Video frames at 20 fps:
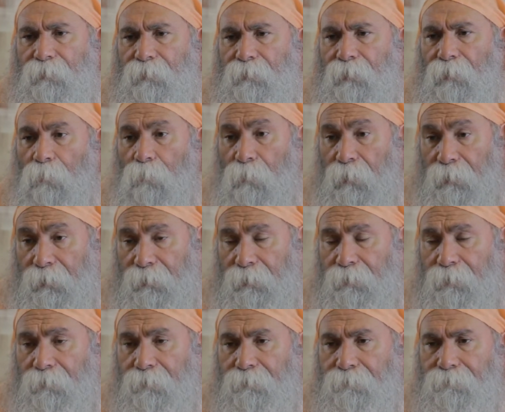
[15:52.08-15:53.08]
the
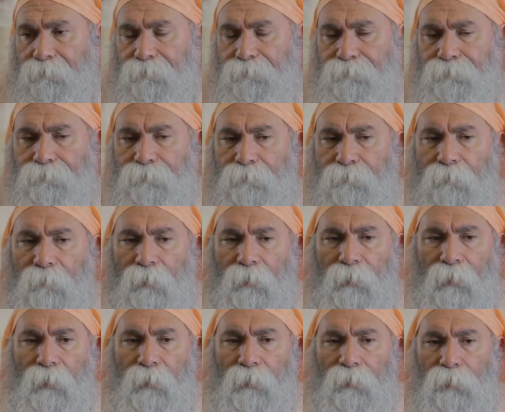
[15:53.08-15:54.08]
one,
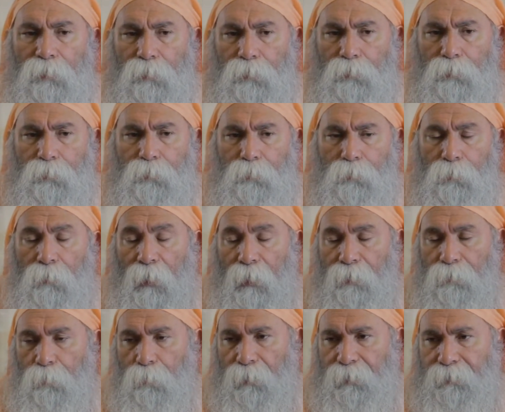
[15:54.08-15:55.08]
not to
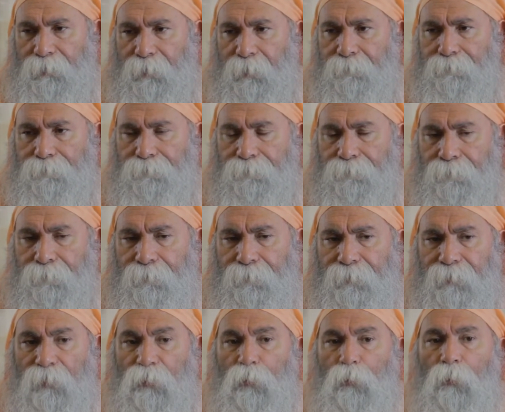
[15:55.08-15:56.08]
Advaita,
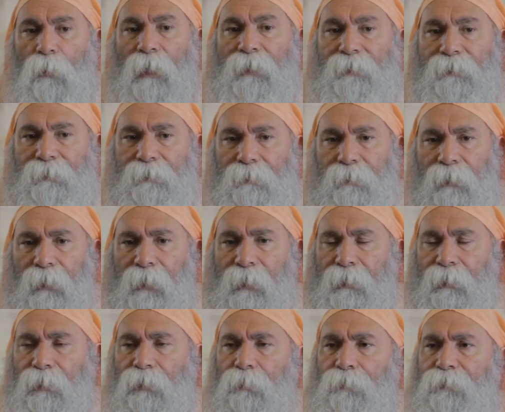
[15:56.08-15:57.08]
the duality,
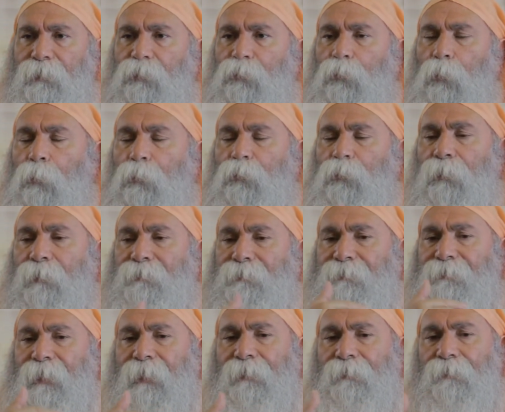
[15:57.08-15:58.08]
in order to
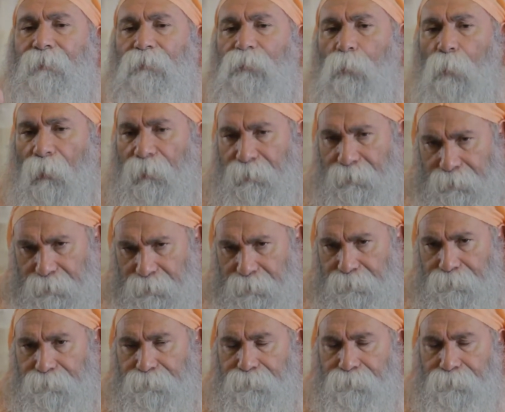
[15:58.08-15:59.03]
transcend the duality,